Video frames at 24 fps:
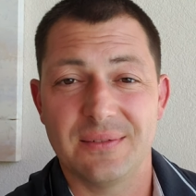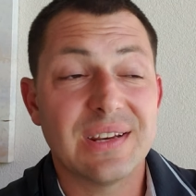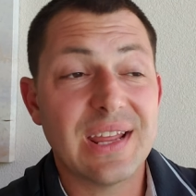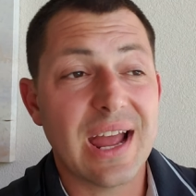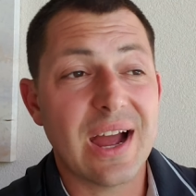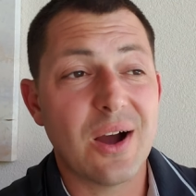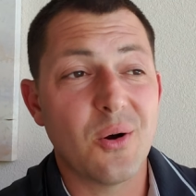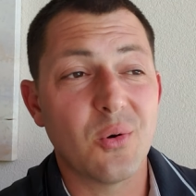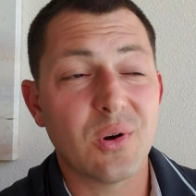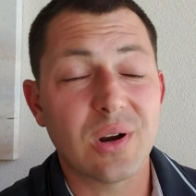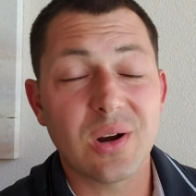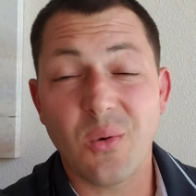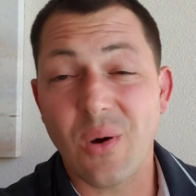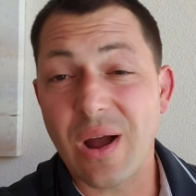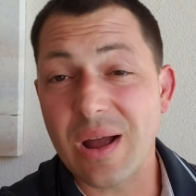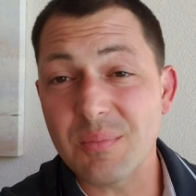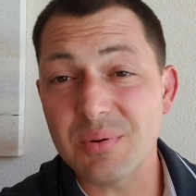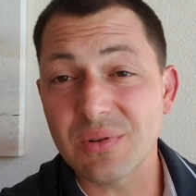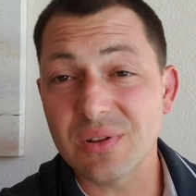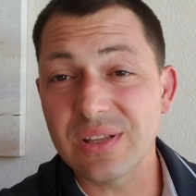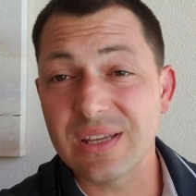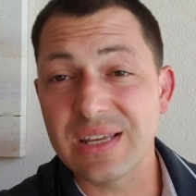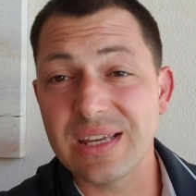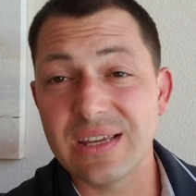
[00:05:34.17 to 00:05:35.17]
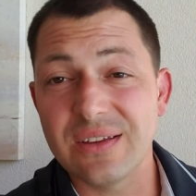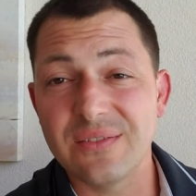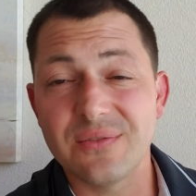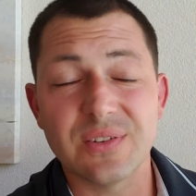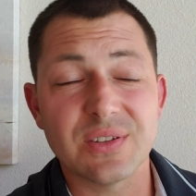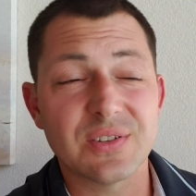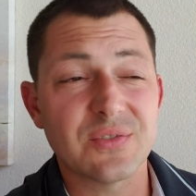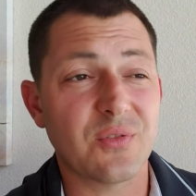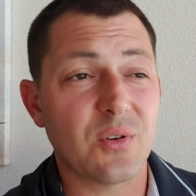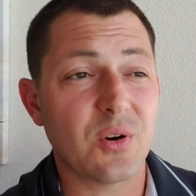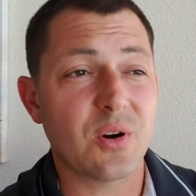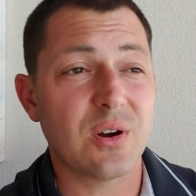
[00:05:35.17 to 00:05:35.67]
Now, what do I believe
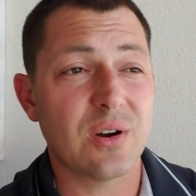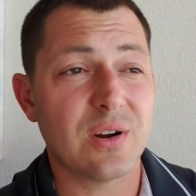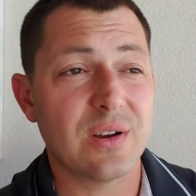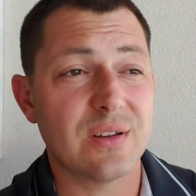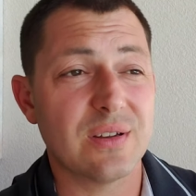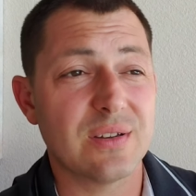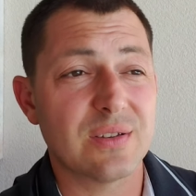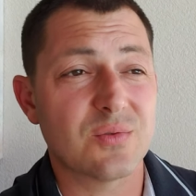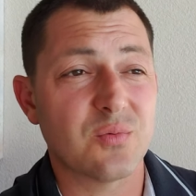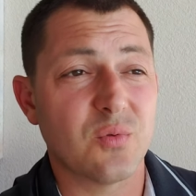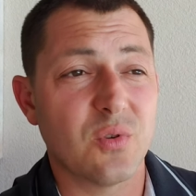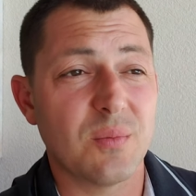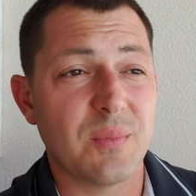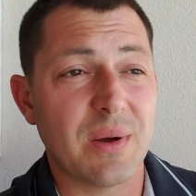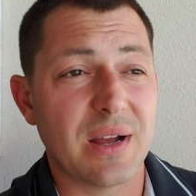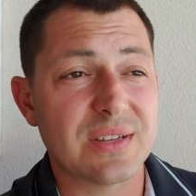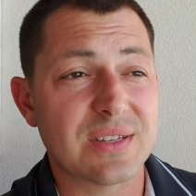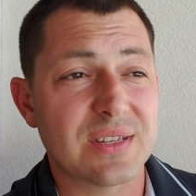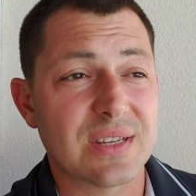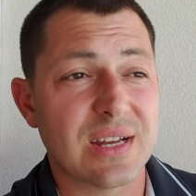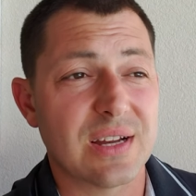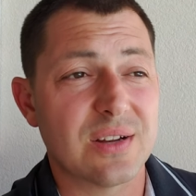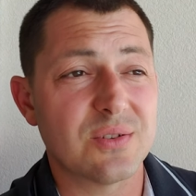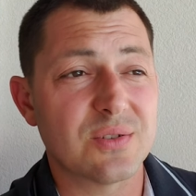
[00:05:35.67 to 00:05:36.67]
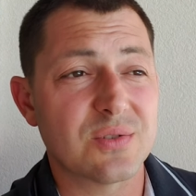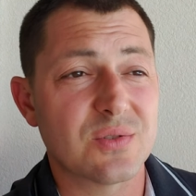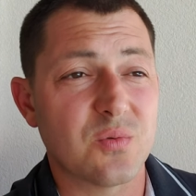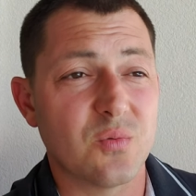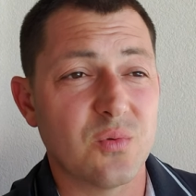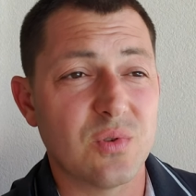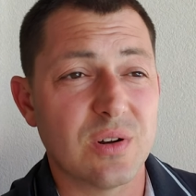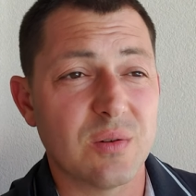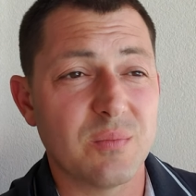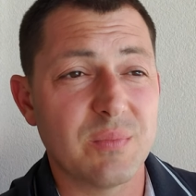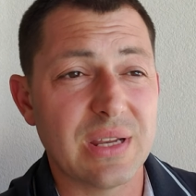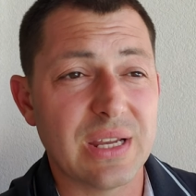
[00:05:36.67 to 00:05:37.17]
as far as what my sales
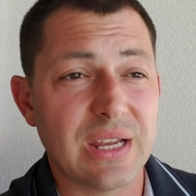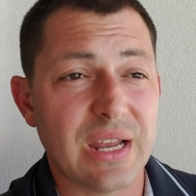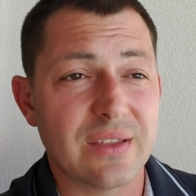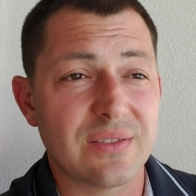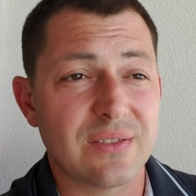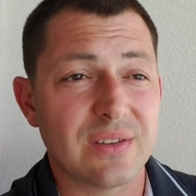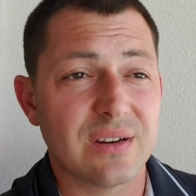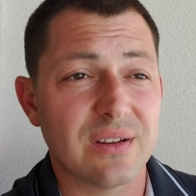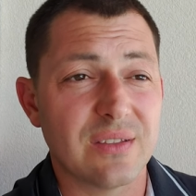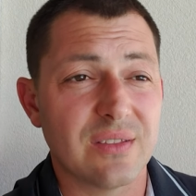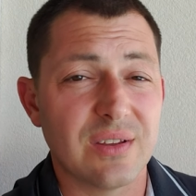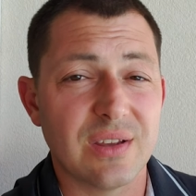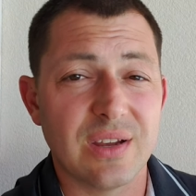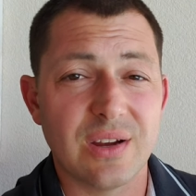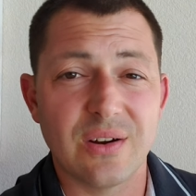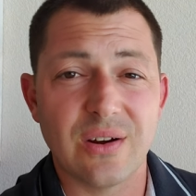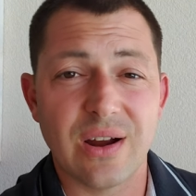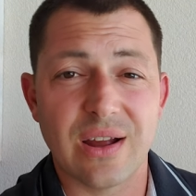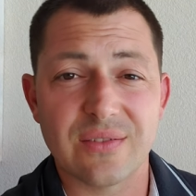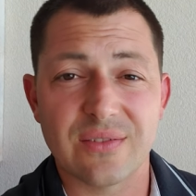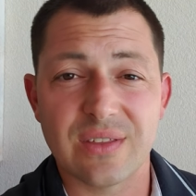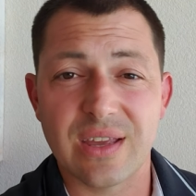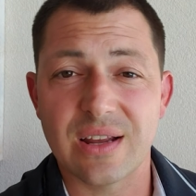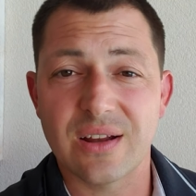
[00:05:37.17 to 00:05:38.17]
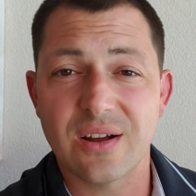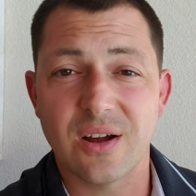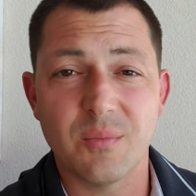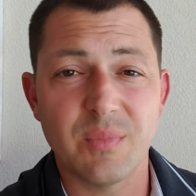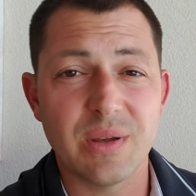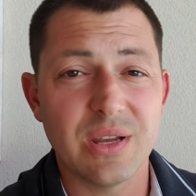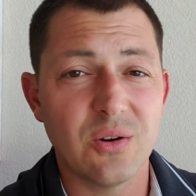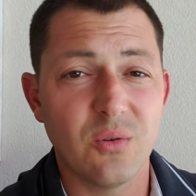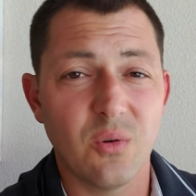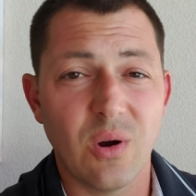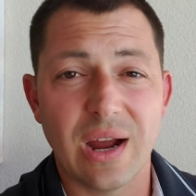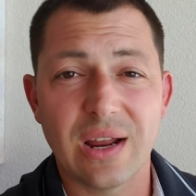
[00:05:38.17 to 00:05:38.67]
will be at the end of the year? I think I'll
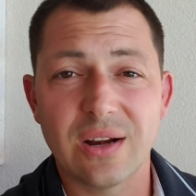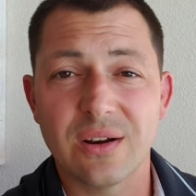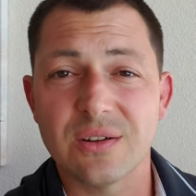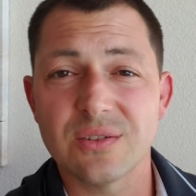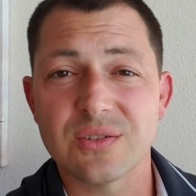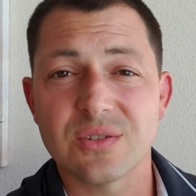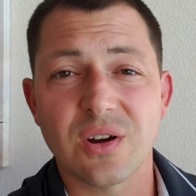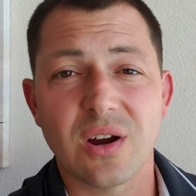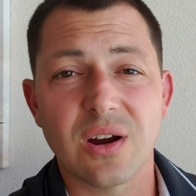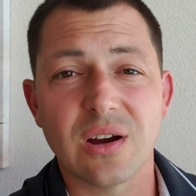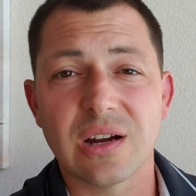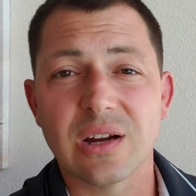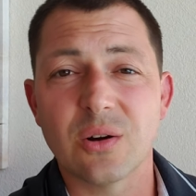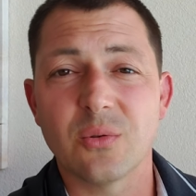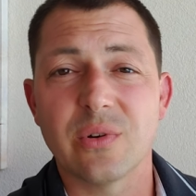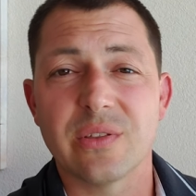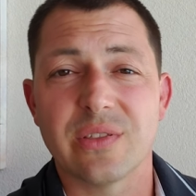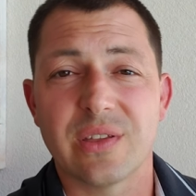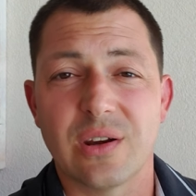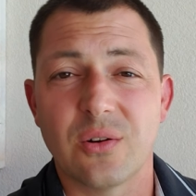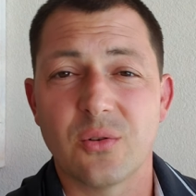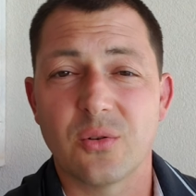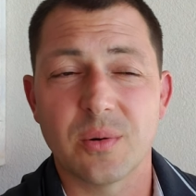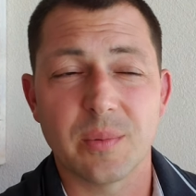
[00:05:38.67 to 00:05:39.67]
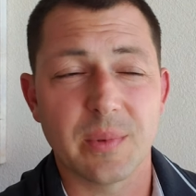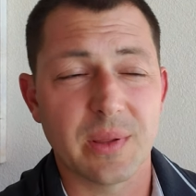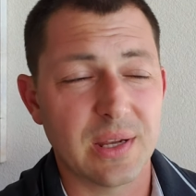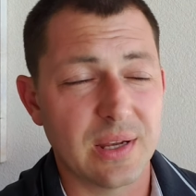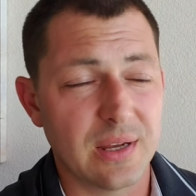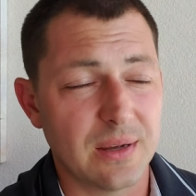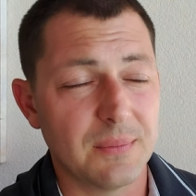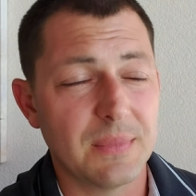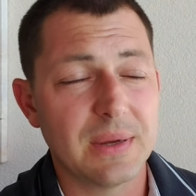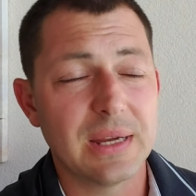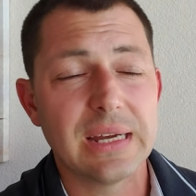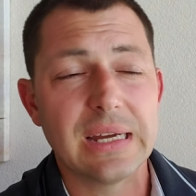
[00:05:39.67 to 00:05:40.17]
be right on target with I normally
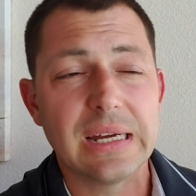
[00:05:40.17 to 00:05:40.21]
am.